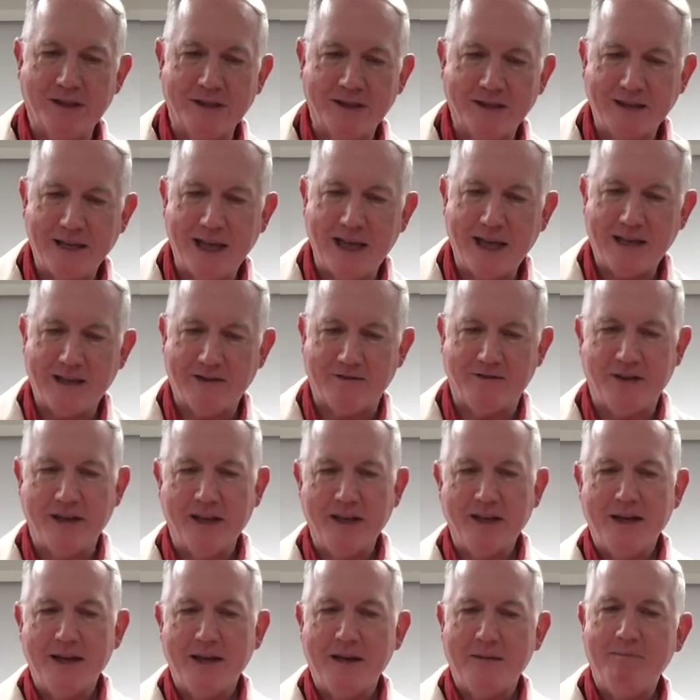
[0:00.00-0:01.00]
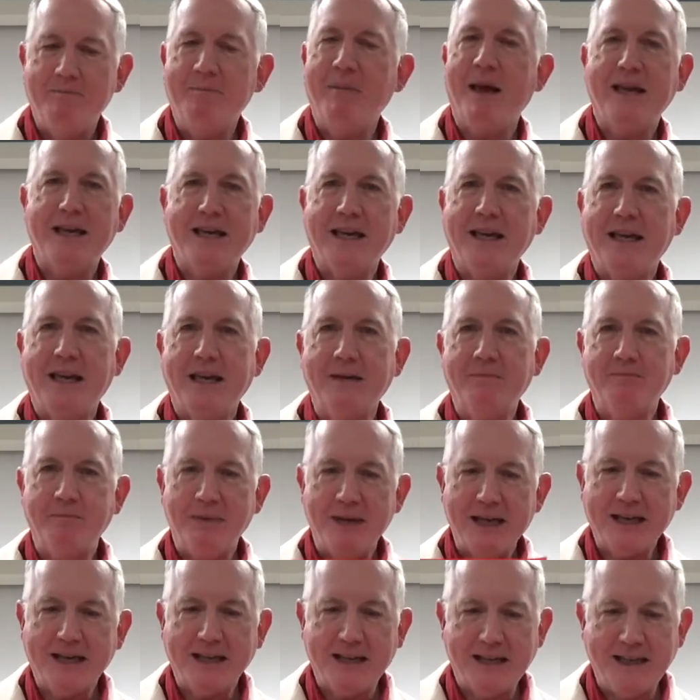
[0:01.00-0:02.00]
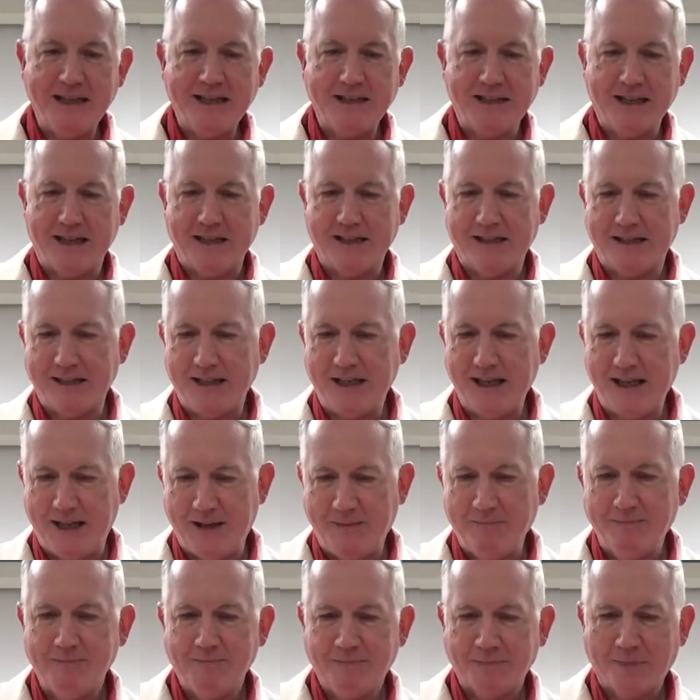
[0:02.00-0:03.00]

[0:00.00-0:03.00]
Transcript: sake of making it big and easy to see,